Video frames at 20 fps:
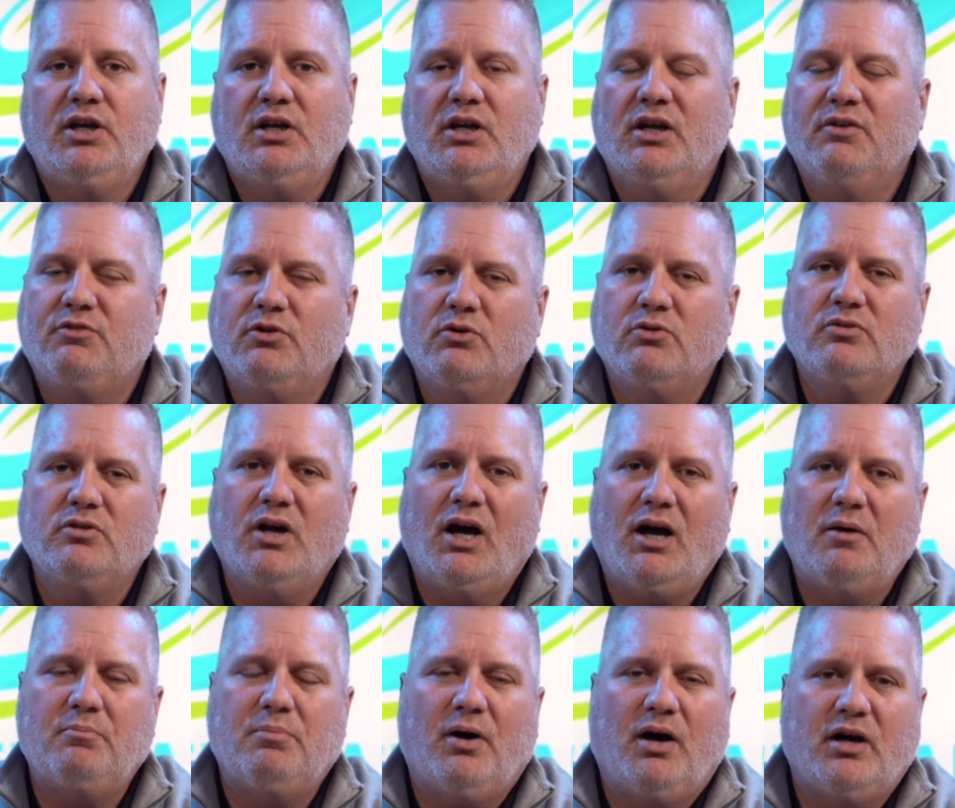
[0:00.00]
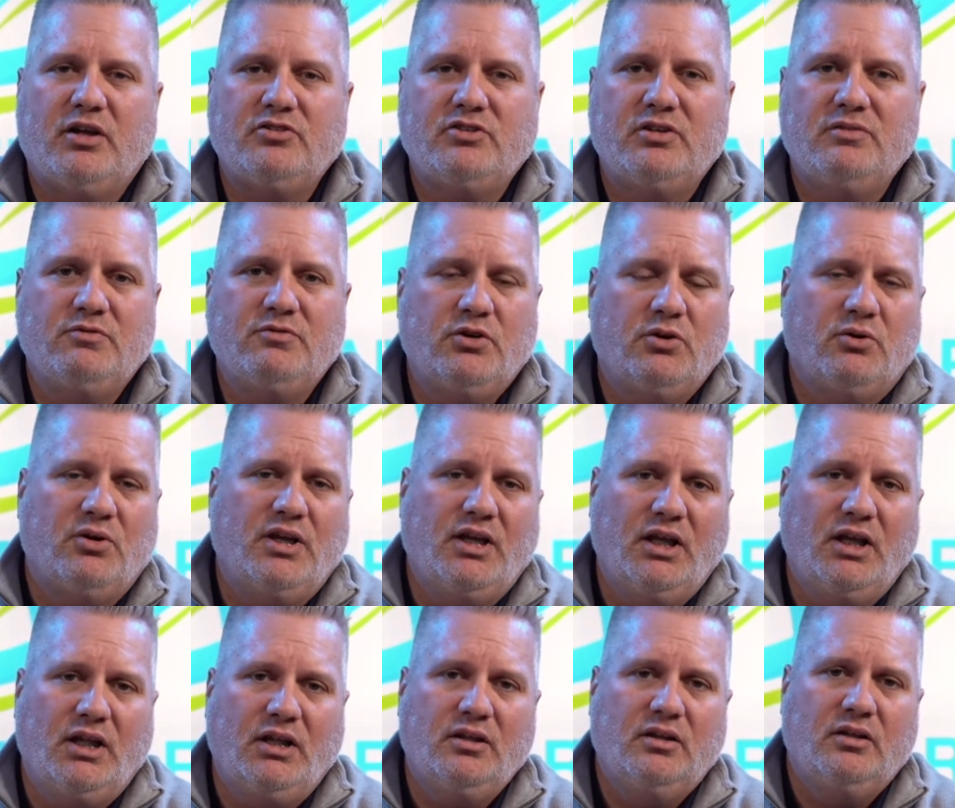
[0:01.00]
If you're not positive you're
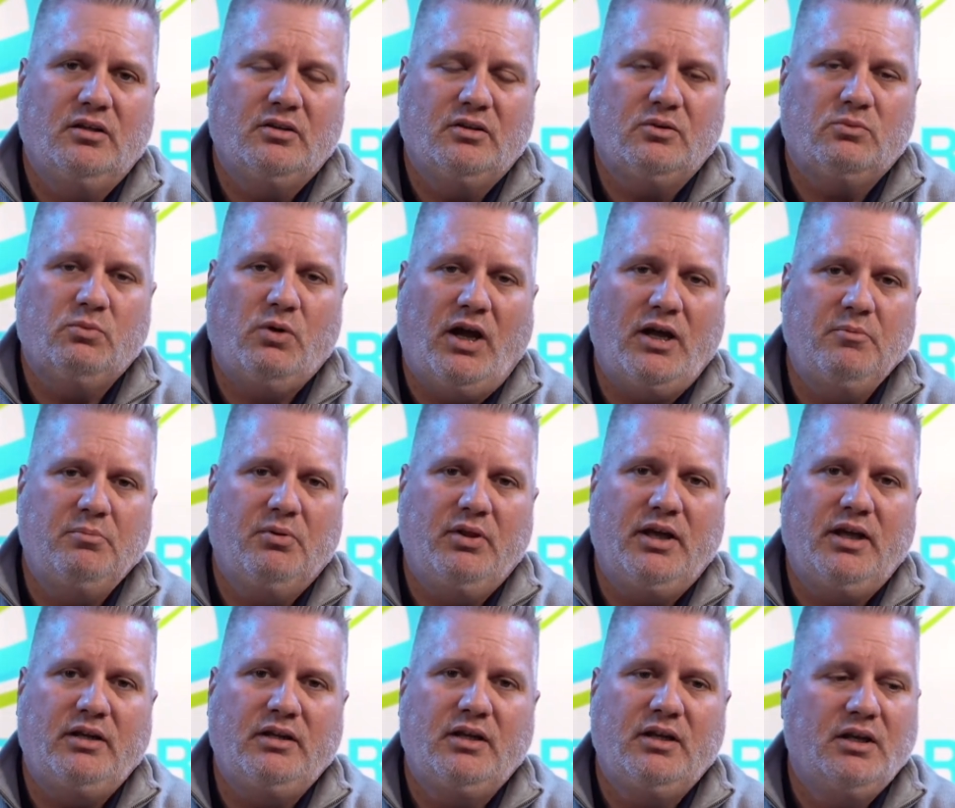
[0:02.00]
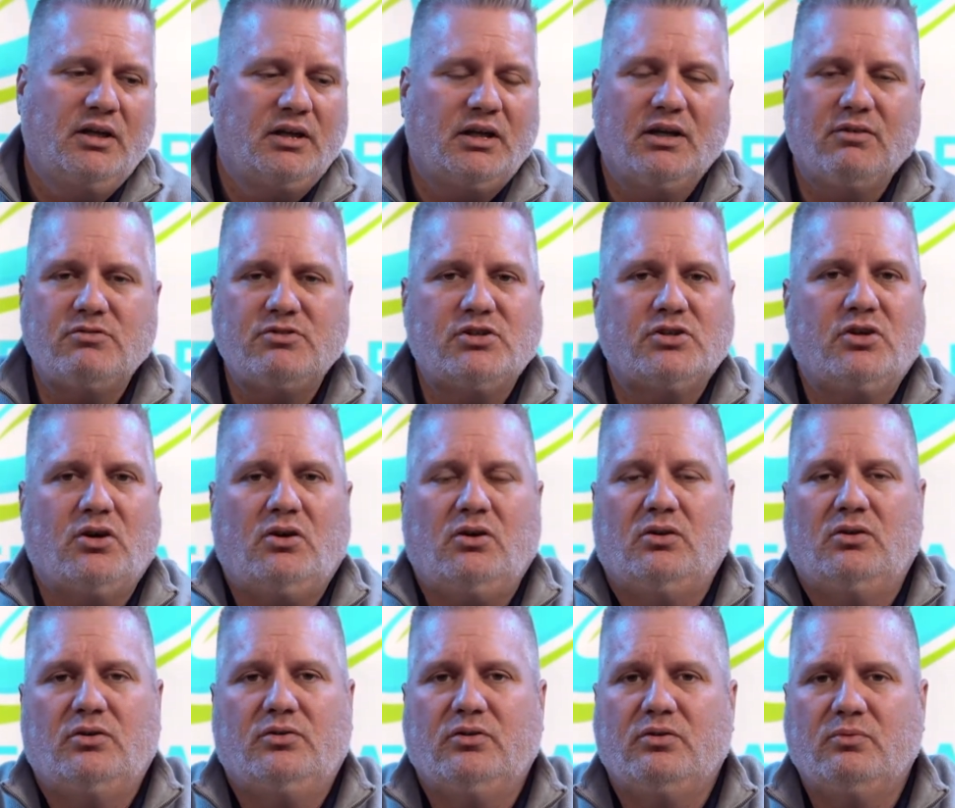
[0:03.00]
in the right plan, give us a call.
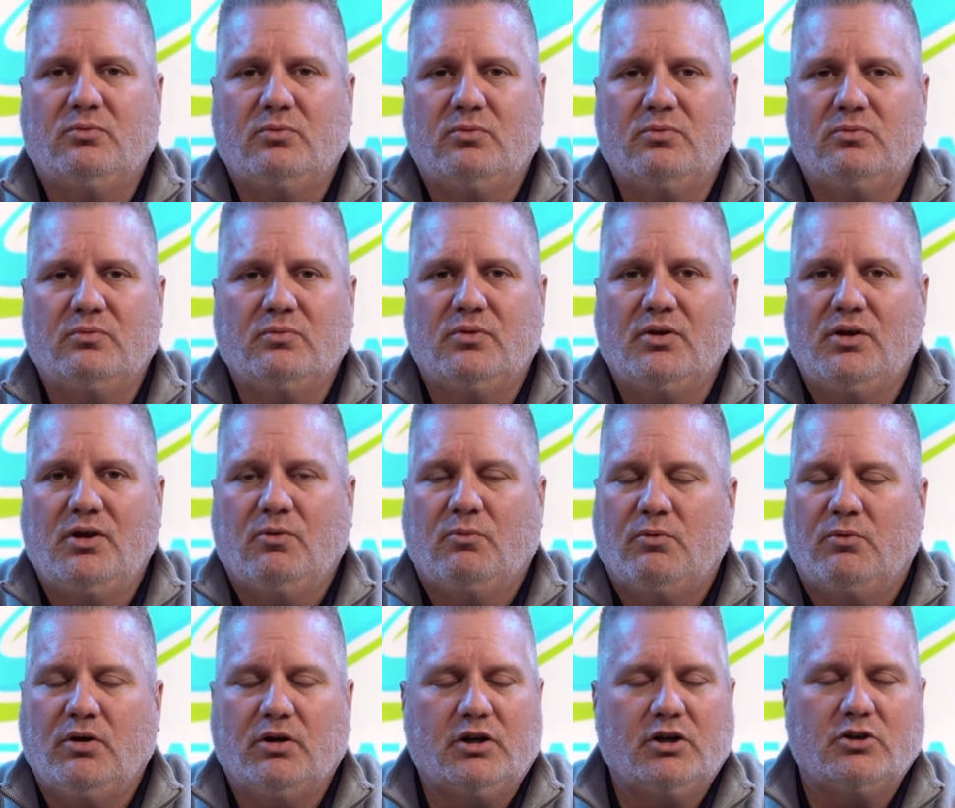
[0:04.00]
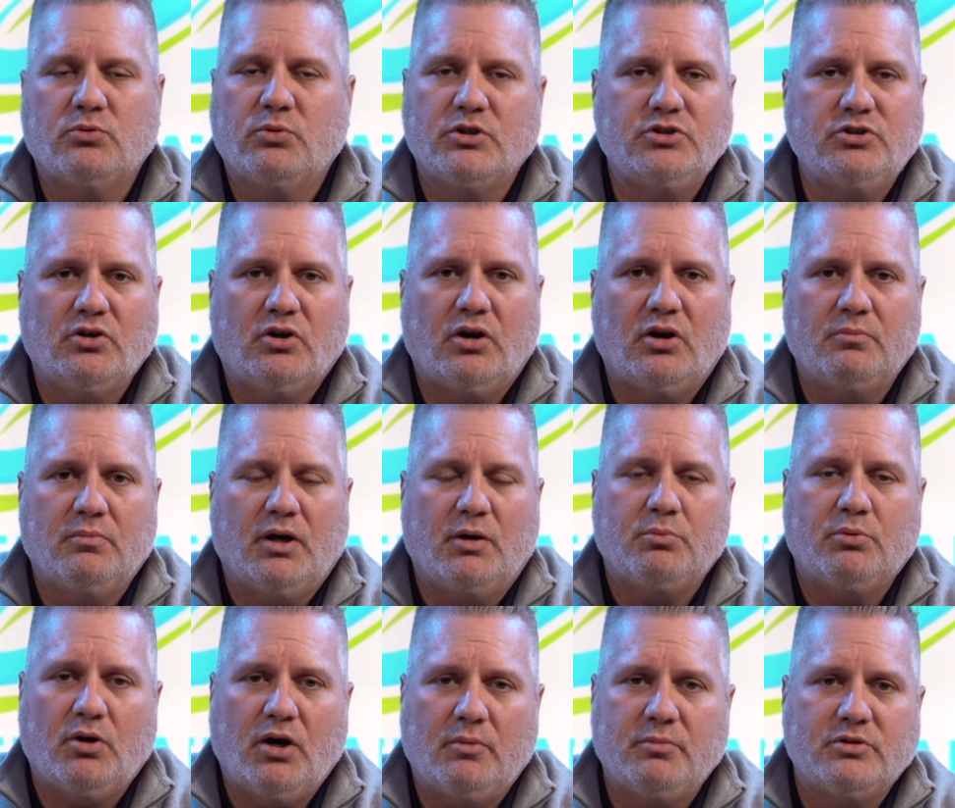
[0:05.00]
We're not going to twist your arm, I
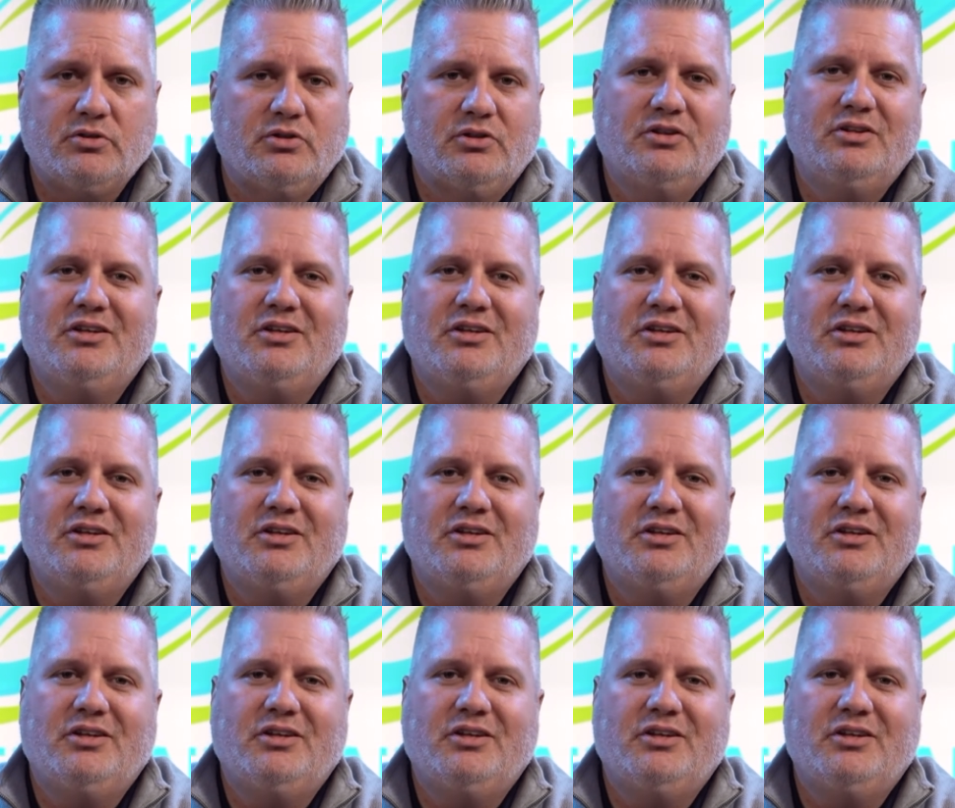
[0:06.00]
promise.